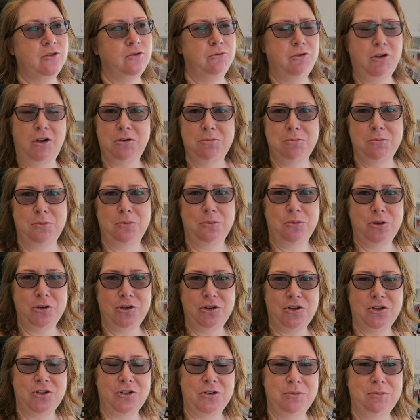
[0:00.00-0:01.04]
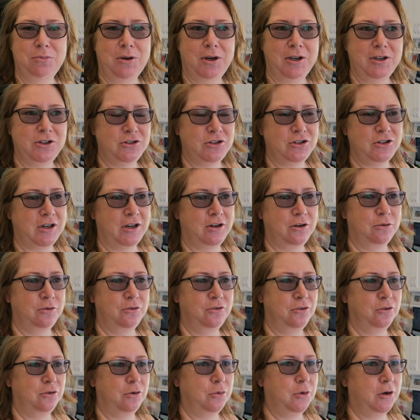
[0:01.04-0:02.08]
you've watched my channel
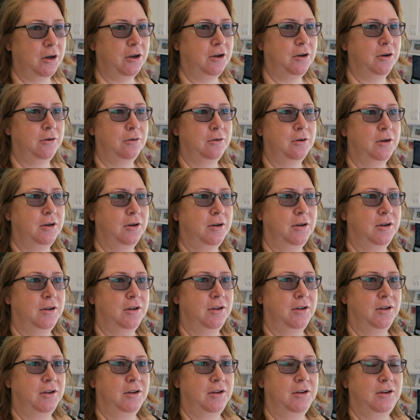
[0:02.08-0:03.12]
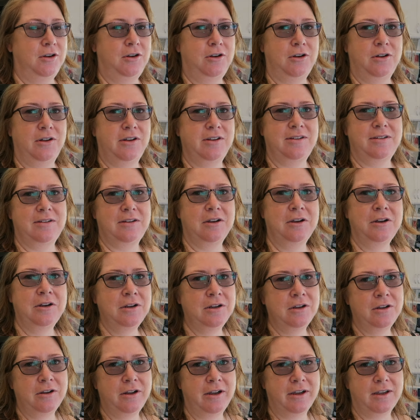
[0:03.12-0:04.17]
for a while, you know it's
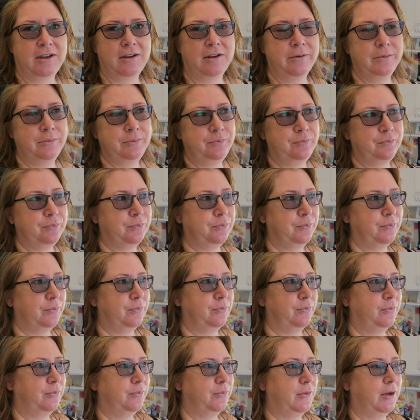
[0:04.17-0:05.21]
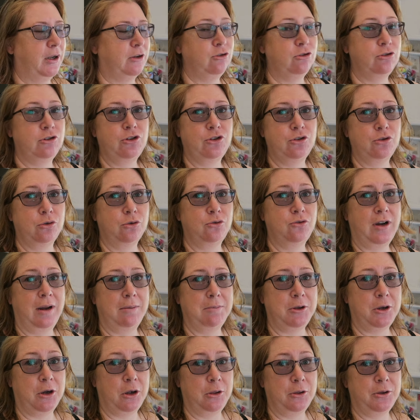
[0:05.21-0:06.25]
like a traditional
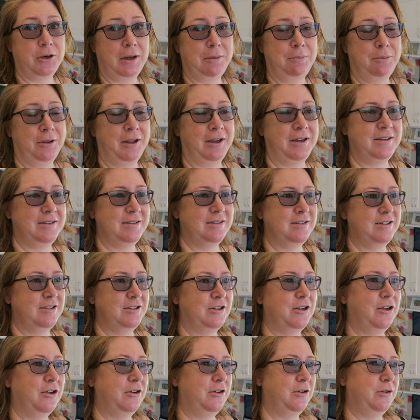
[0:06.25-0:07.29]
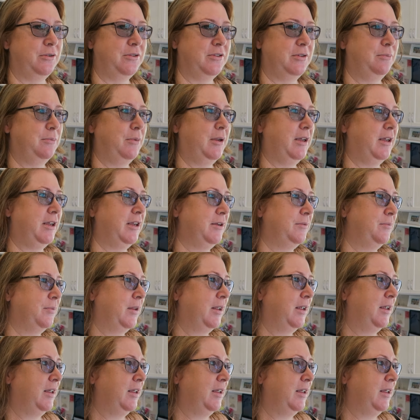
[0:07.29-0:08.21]
family holiday place is to go to Nelson Bay.